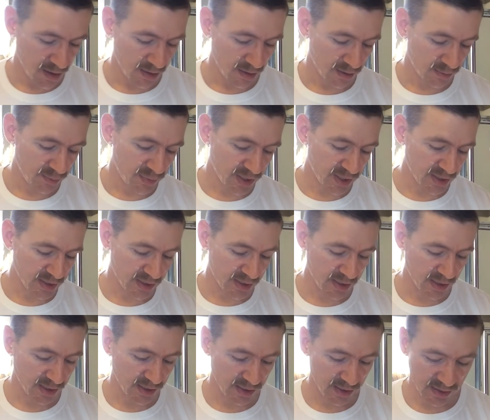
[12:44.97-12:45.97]
the biggest
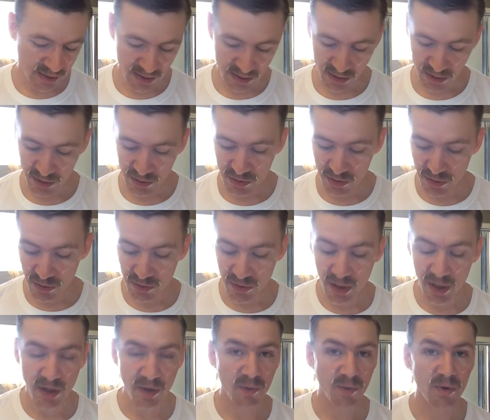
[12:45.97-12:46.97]
thing is do
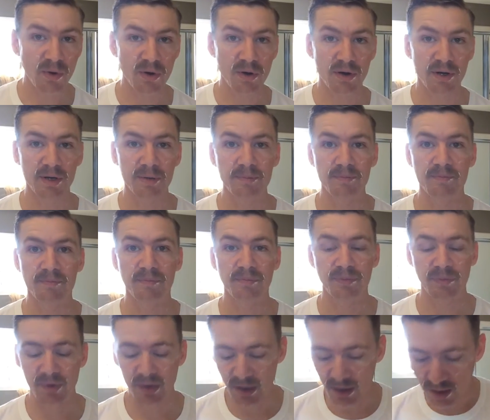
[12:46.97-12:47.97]
not worry
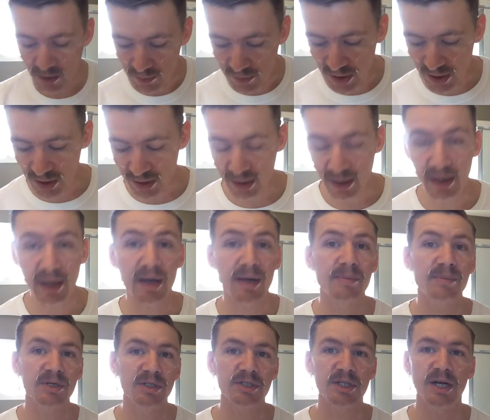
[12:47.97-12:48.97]
about how
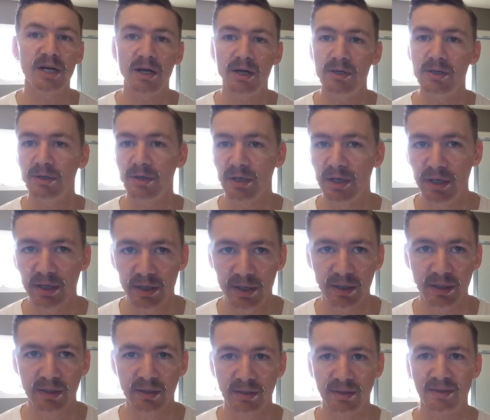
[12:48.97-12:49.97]
much hair you're
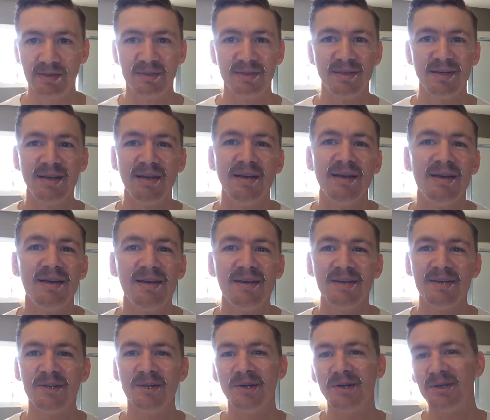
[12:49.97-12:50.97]
cutting.
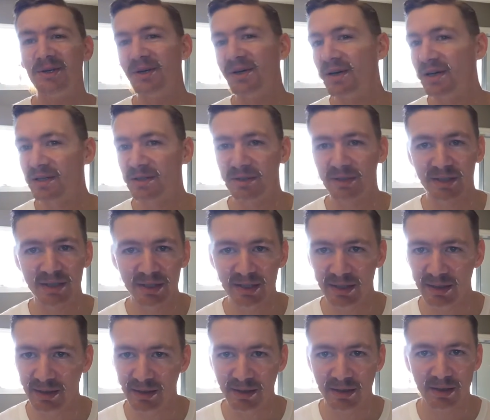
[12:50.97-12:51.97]
You know, you're not going to
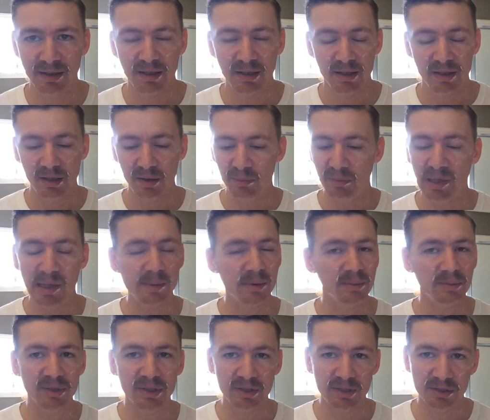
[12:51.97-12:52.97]
get a baby
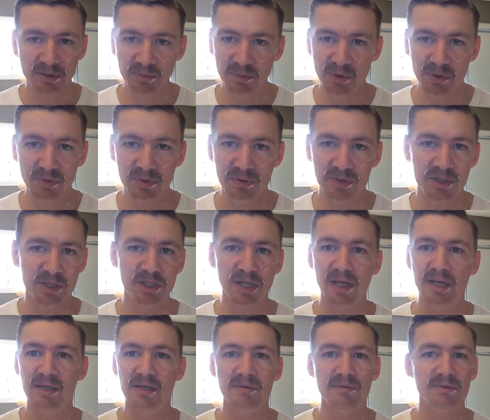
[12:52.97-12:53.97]
butt smooth
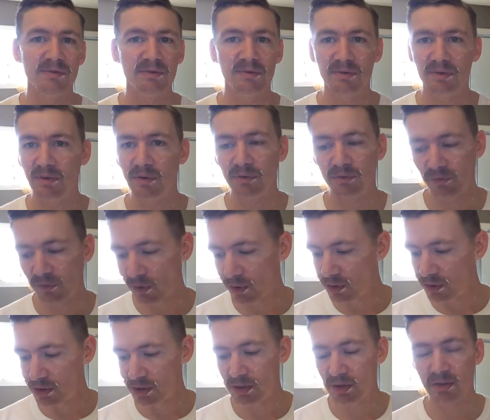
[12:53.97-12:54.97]
shave your
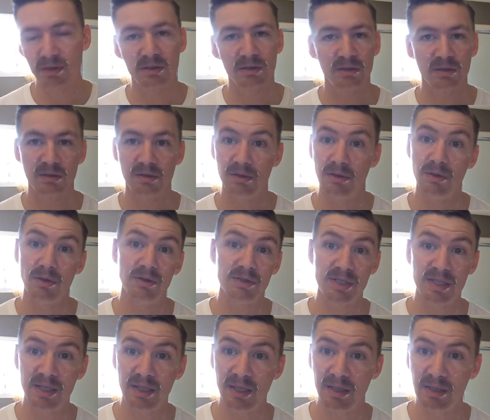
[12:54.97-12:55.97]
first, your
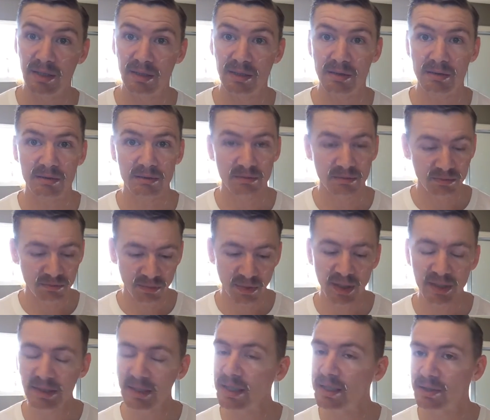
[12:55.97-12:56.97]
10th.
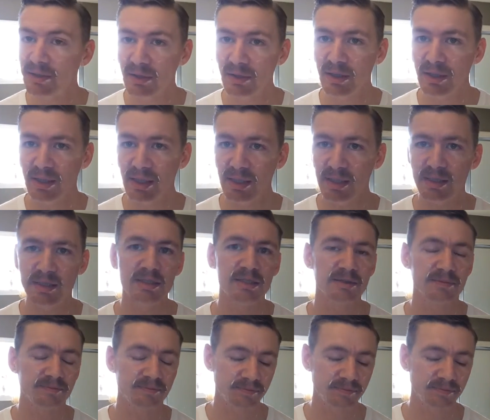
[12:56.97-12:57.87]
Might take 30 days.